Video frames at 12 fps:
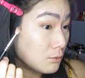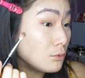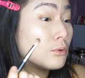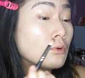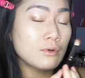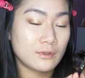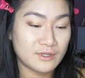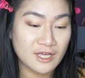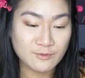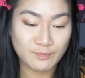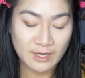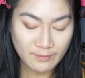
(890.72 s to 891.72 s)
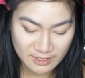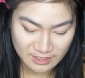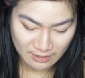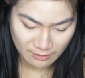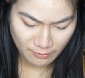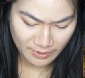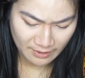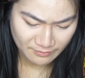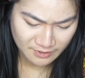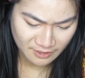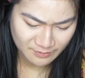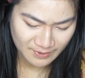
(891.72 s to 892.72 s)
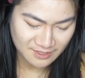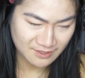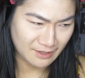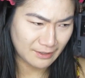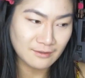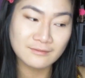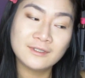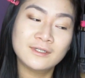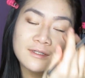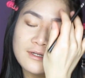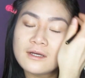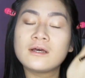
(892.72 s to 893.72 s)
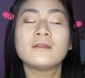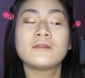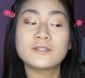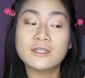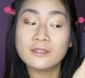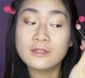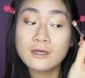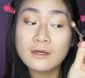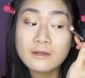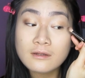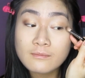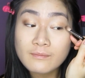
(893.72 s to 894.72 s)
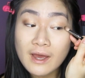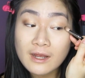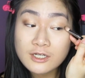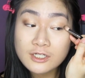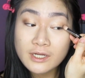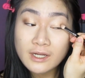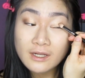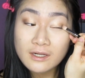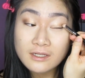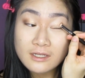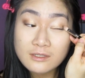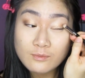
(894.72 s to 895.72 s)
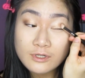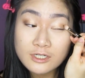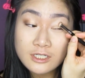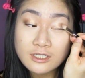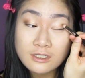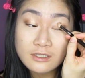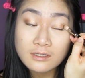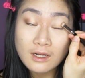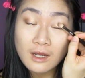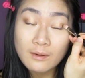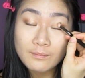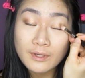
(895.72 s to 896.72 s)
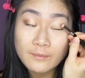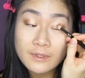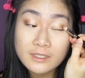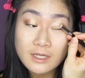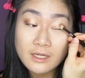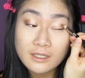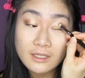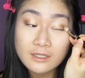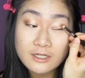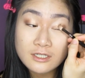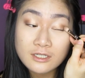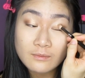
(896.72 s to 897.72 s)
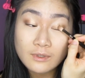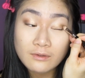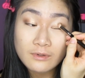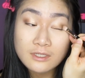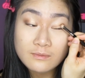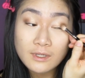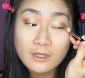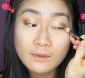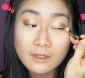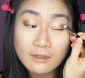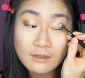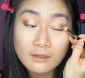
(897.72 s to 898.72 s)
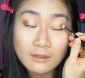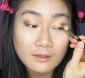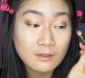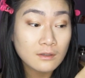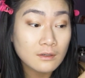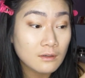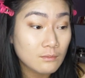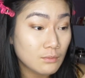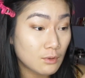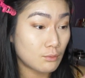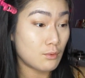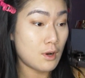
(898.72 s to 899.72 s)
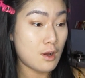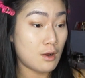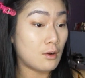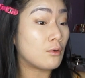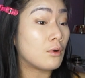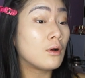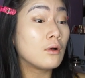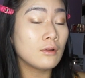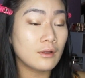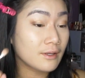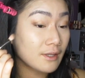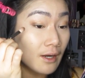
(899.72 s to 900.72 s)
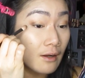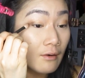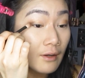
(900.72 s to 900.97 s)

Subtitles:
Ooh, that's pigmented. Okay, I was not expecting that. It looks like the matte shade is more pigmented than the shimmery ones maybe. But whoa, look at that.